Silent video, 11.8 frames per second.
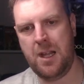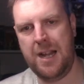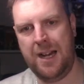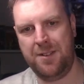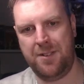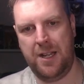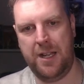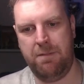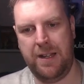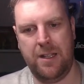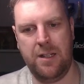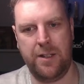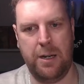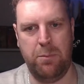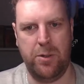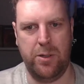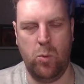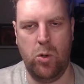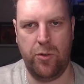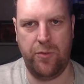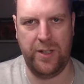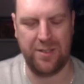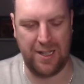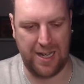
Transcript: as a regular Khemrian War Sphinx. It